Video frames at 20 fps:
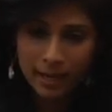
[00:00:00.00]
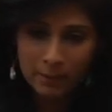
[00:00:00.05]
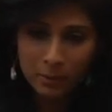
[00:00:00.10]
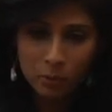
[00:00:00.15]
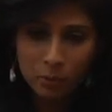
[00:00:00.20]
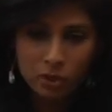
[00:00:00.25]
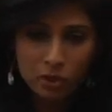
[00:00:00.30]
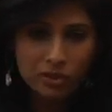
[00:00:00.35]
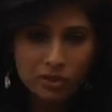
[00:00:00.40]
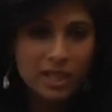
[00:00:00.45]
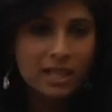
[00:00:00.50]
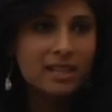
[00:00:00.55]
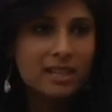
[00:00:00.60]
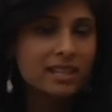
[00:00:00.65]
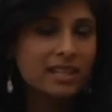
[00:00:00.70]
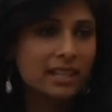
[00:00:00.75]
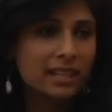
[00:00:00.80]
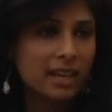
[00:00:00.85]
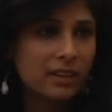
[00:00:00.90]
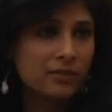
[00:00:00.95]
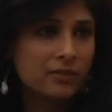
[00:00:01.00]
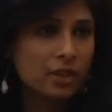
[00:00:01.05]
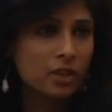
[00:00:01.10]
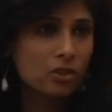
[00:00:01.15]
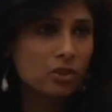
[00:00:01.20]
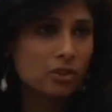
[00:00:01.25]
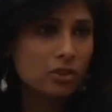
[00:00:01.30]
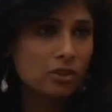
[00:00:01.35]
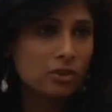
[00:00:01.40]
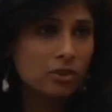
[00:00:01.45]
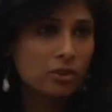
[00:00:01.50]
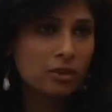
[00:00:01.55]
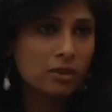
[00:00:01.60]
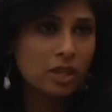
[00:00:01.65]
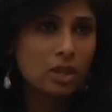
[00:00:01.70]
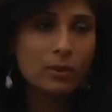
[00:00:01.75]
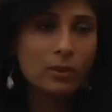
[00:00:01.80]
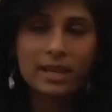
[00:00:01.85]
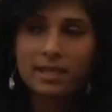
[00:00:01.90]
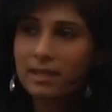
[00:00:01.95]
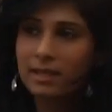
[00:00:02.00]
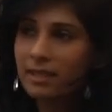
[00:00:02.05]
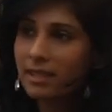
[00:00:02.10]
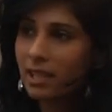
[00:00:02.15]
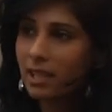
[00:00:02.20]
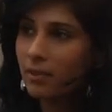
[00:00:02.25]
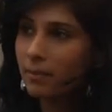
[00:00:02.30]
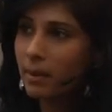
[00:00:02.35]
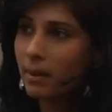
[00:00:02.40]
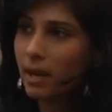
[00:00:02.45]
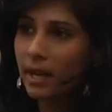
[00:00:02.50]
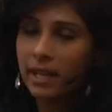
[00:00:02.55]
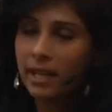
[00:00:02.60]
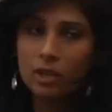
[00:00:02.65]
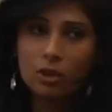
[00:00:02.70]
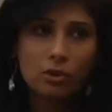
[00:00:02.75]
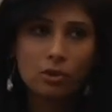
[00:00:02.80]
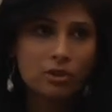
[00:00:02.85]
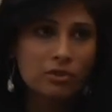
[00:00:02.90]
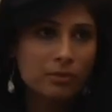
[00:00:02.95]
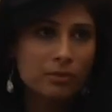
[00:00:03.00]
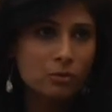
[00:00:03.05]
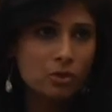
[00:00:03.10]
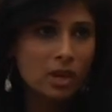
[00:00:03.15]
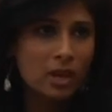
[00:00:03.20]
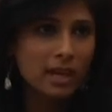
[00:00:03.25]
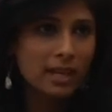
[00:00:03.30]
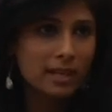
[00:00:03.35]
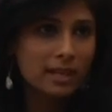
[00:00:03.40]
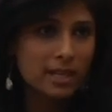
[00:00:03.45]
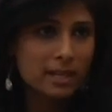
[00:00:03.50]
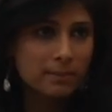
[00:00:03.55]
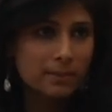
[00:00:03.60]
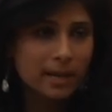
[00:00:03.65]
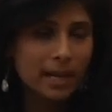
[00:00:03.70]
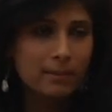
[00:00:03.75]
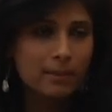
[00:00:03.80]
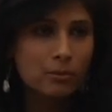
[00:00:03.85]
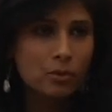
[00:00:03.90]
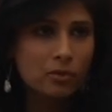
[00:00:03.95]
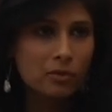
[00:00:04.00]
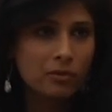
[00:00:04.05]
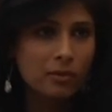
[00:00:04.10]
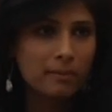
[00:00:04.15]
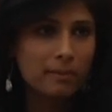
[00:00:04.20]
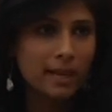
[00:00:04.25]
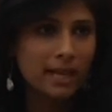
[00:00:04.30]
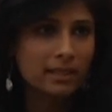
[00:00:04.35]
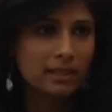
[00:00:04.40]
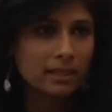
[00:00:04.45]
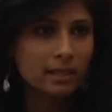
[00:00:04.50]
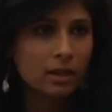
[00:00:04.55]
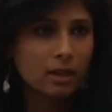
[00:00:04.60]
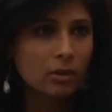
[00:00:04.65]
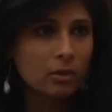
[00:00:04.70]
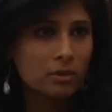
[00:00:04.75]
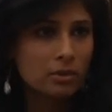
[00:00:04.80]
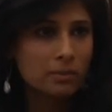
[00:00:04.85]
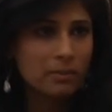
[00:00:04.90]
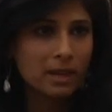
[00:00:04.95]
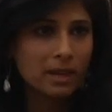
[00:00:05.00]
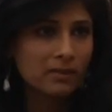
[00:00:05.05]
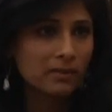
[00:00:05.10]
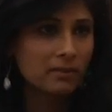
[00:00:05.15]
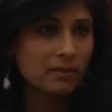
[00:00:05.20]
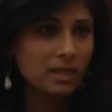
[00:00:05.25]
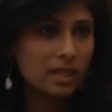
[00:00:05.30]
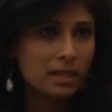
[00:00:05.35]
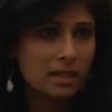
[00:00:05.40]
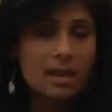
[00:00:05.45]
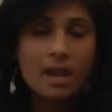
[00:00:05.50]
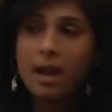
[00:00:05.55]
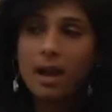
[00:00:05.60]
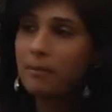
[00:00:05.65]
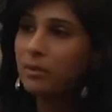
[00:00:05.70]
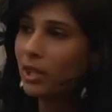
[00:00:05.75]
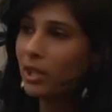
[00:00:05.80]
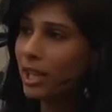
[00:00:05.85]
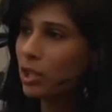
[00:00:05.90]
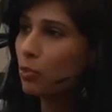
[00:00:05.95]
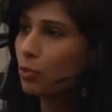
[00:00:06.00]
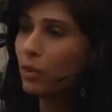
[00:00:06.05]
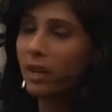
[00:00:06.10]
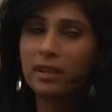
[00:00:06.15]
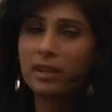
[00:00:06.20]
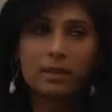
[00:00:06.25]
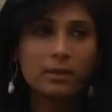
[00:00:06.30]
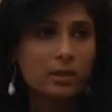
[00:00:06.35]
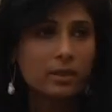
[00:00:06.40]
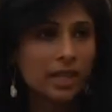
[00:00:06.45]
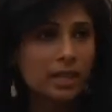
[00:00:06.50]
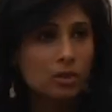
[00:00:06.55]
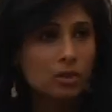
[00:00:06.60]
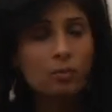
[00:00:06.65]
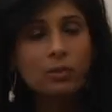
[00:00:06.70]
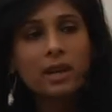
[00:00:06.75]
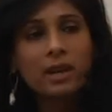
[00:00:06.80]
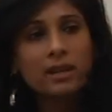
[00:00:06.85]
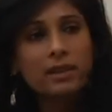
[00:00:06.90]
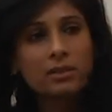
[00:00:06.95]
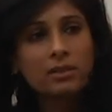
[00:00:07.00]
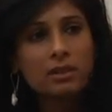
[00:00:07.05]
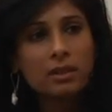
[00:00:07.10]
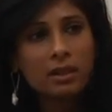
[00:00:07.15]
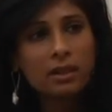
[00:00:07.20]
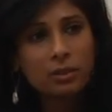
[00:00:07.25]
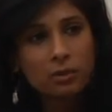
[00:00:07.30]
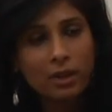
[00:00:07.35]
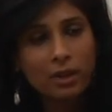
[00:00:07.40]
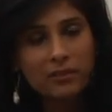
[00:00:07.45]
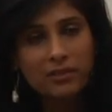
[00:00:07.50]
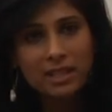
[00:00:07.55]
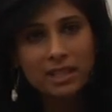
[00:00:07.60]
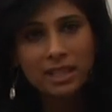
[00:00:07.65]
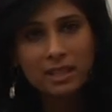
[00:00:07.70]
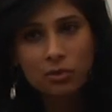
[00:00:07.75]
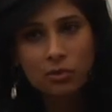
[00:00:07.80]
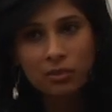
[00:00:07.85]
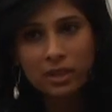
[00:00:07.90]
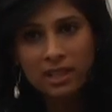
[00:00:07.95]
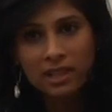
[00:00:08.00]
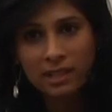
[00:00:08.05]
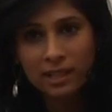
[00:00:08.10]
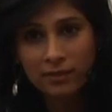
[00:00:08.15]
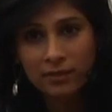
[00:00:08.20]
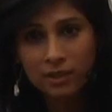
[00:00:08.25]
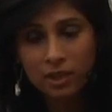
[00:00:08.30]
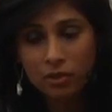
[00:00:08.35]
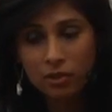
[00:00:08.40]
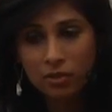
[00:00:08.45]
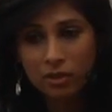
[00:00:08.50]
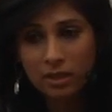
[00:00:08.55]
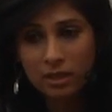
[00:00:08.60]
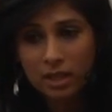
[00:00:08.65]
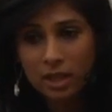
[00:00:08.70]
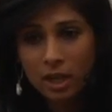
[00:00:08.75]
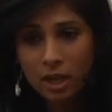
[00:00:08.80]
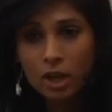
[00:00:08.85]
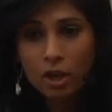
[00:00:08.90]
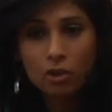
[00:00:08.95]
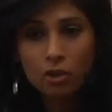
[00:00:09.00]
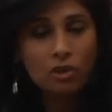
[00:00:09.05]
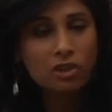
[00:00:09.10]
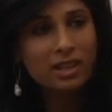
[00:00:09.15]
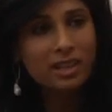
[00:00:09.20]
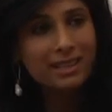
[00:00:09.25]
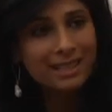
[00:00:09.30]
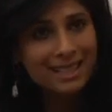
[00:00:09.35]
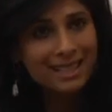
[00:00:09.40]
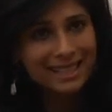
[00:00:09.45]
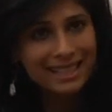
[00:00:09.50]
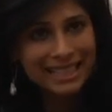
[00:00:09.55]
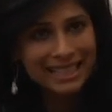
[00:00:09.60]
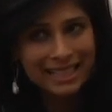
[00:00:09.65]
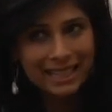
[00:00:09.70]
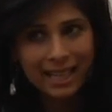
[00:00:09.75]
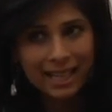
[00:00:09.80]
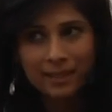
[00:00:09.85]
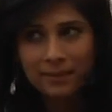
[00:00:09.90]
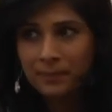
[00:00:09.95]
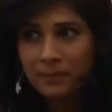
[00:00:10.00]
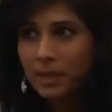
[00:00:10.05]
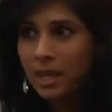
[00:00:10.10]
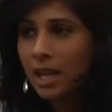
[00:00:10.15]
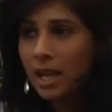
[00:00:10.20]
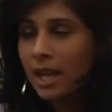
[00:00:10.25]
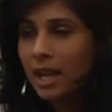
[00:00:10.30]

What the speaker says: But what you've seen is the diversion. So the US, instead of buying goods from China, is buying more from Mexico, is buying from Vietnam. That's where you have seen a trade diversion. So you're certainly seeing that.